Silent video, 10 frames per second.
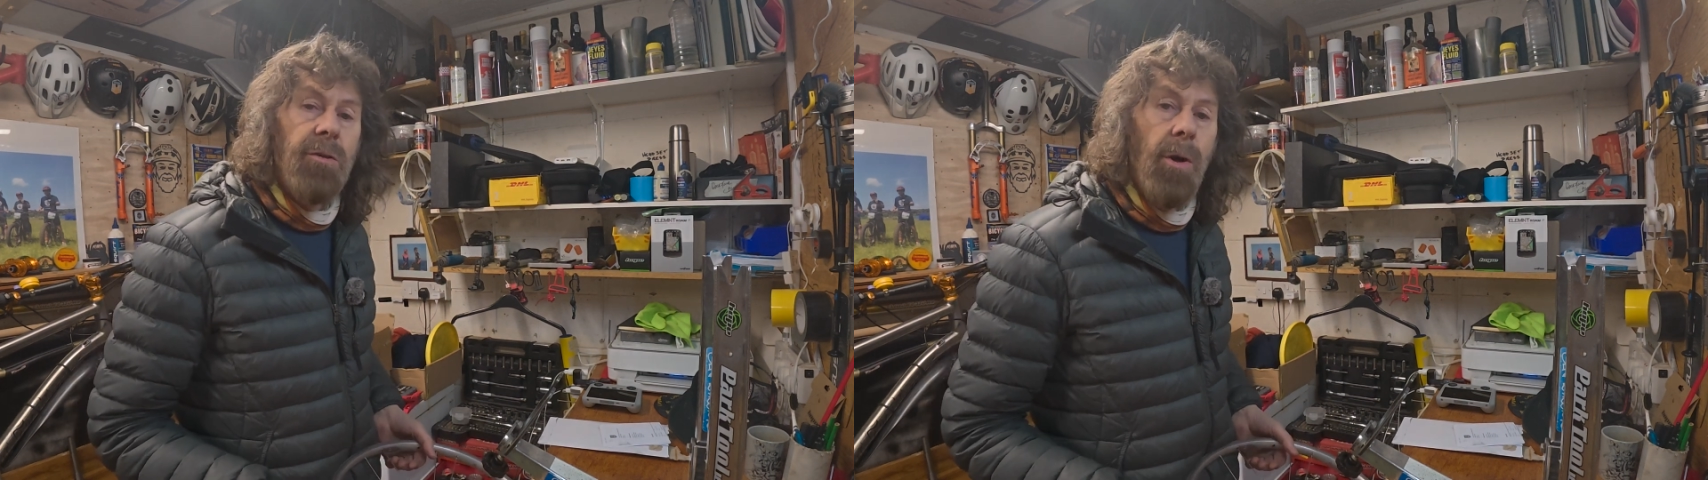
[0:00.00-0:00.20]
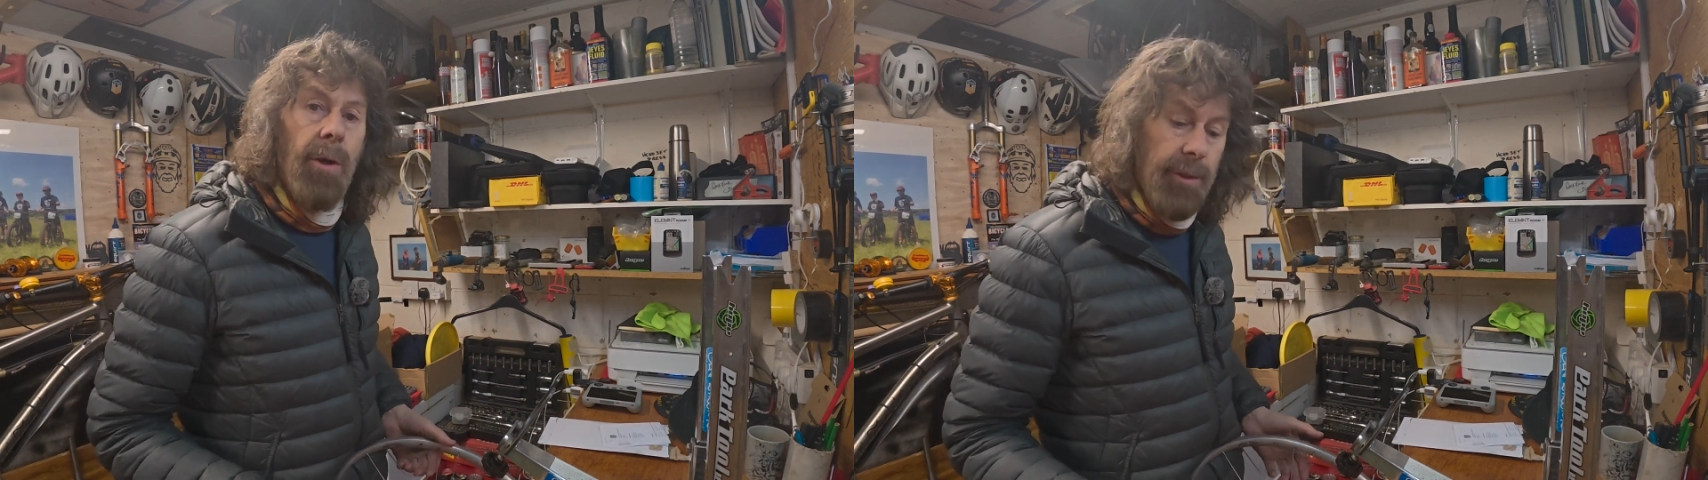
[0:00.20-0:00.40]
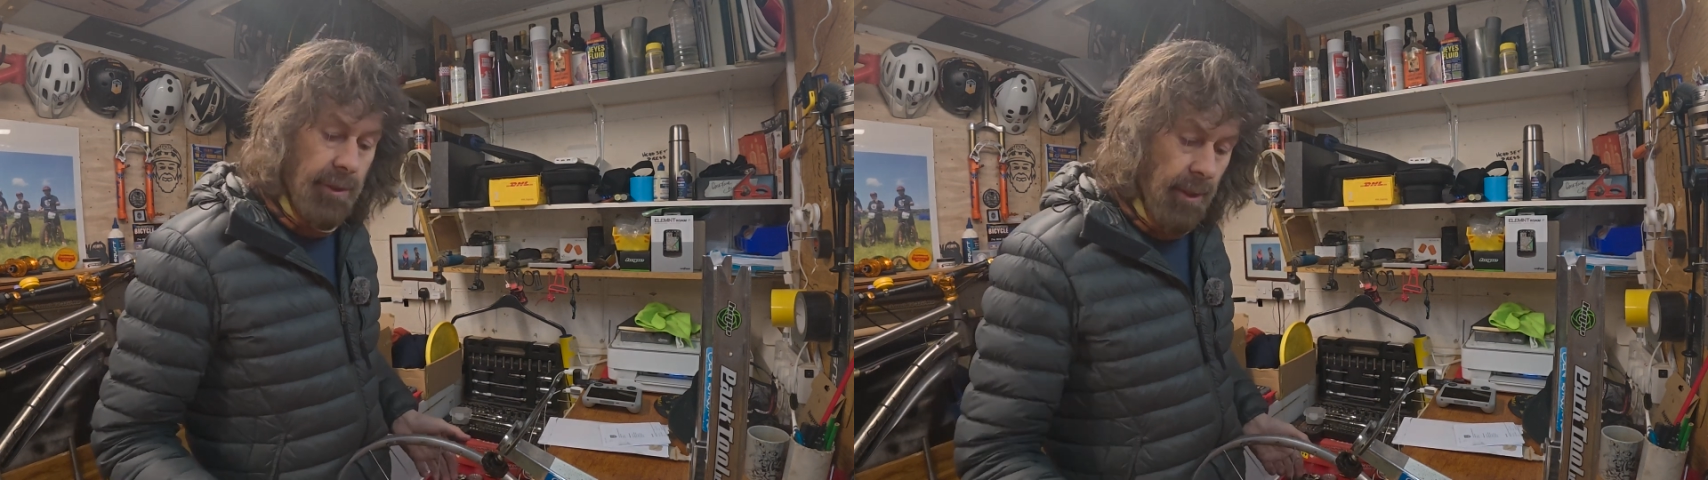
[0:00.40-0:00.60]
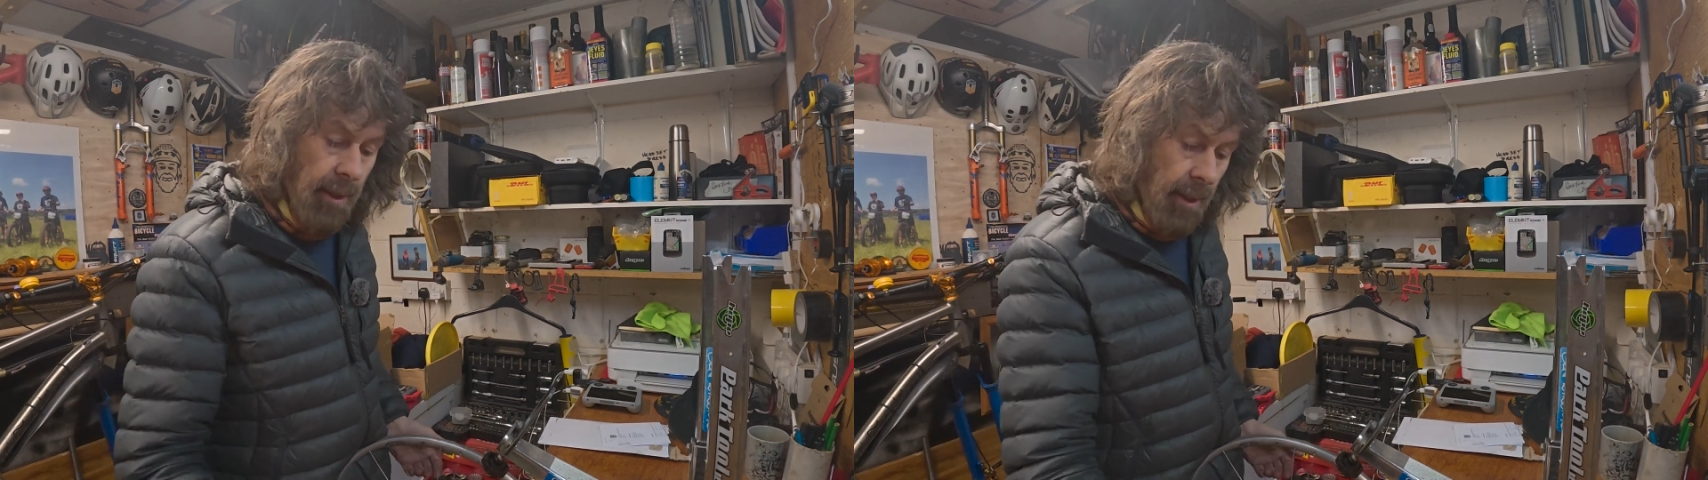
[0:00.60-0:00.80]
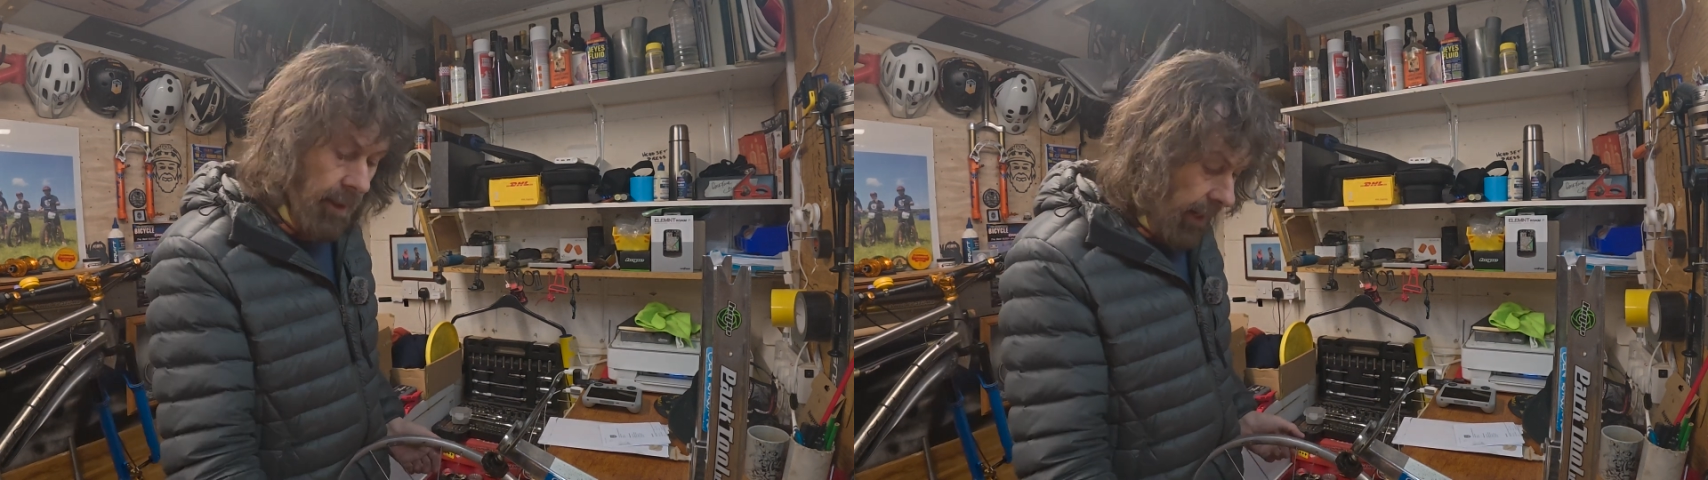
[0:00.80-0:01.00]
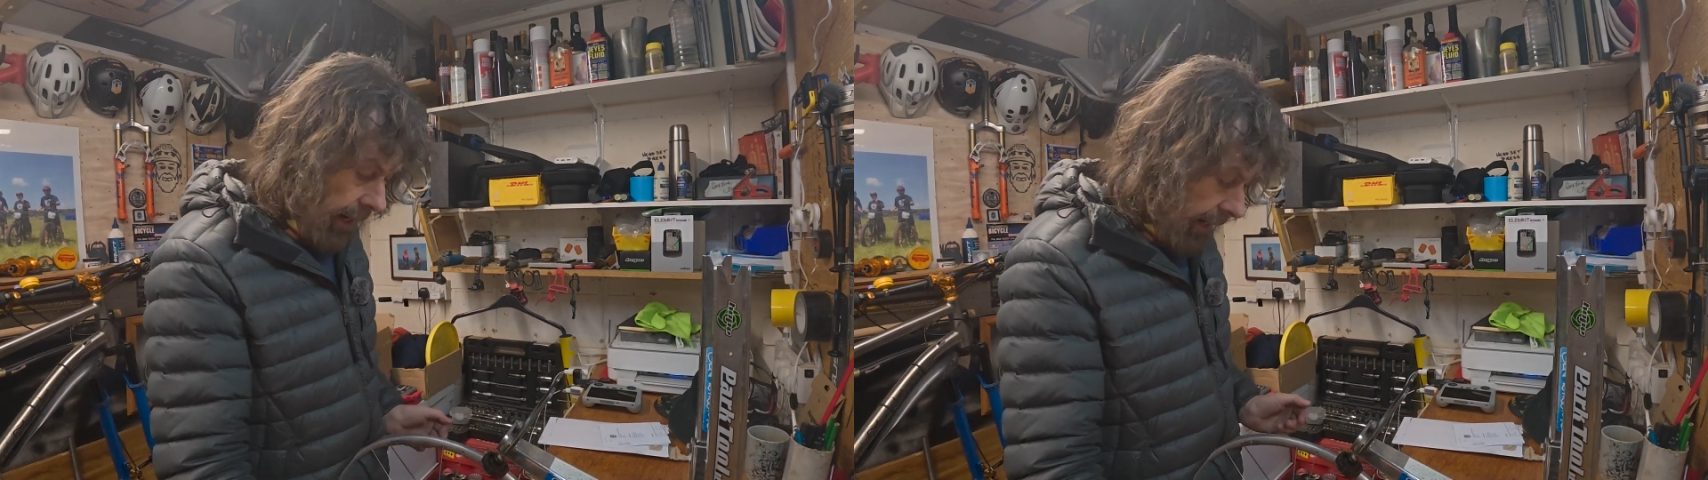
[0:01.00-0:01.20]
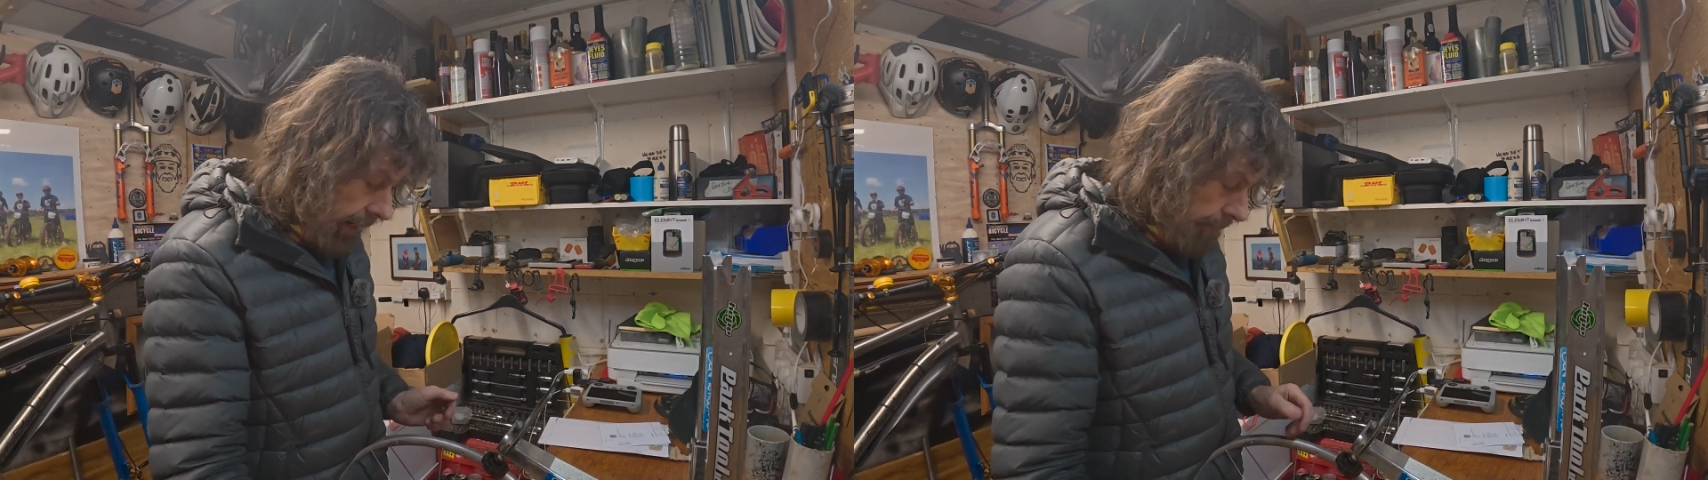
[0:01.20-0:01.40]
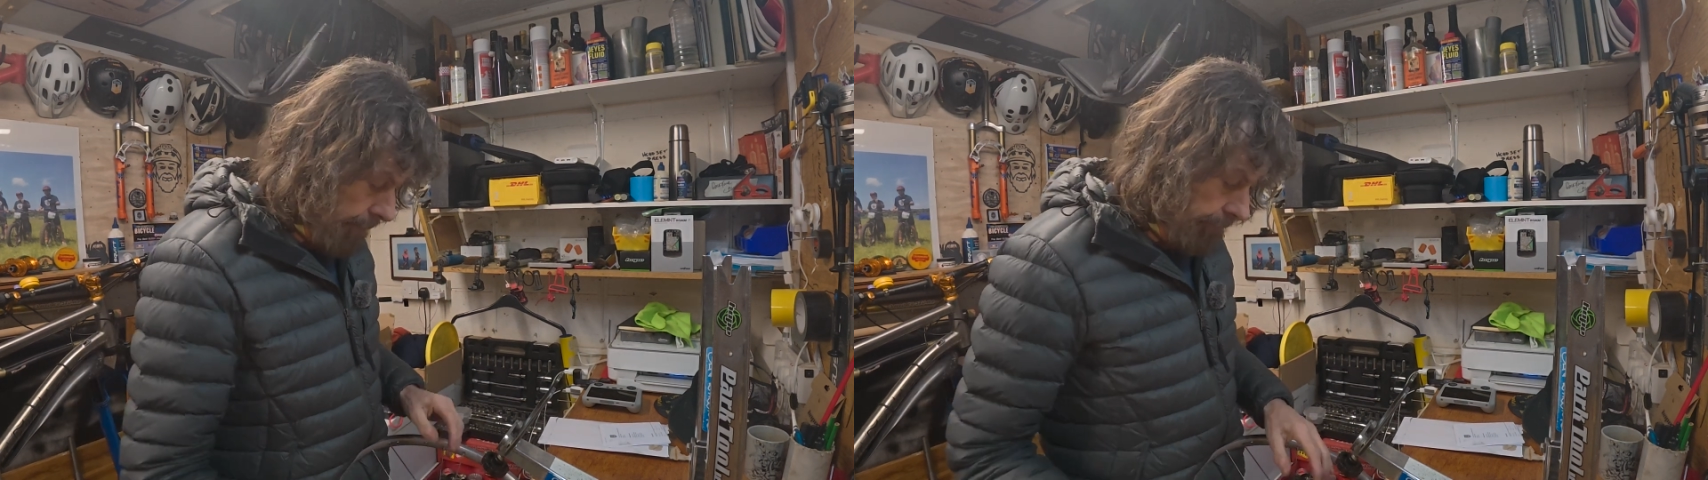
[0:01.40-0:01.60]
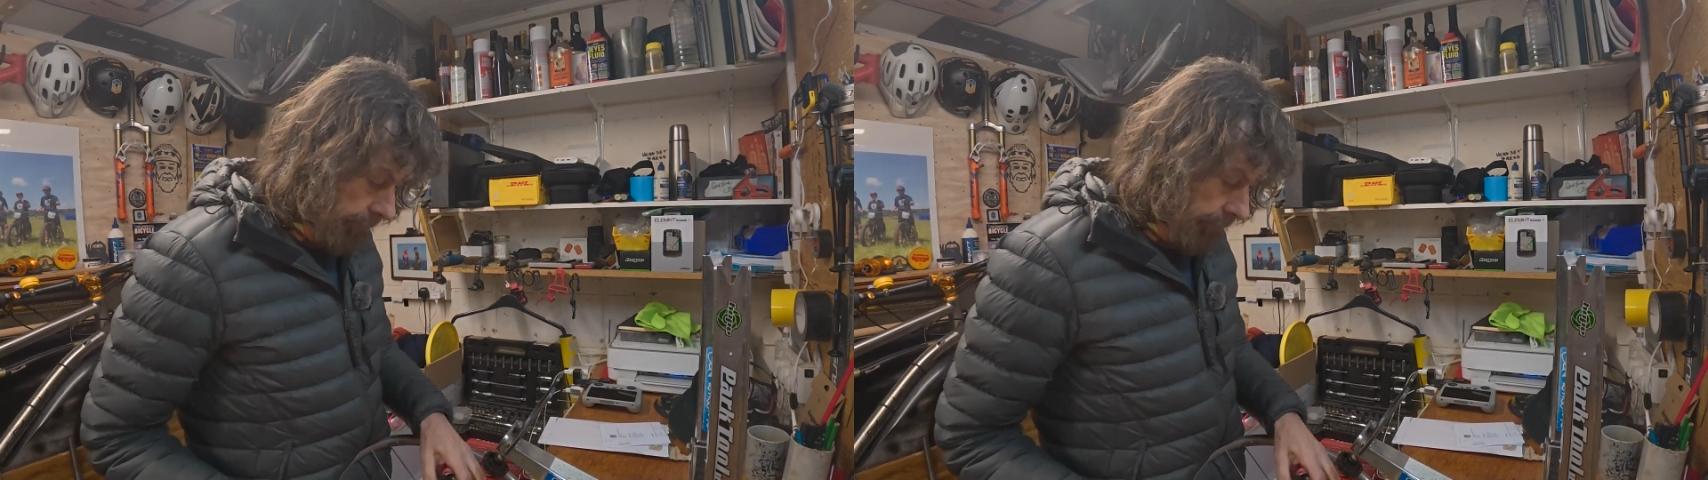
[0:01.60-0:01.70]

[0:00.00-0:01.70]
rides. And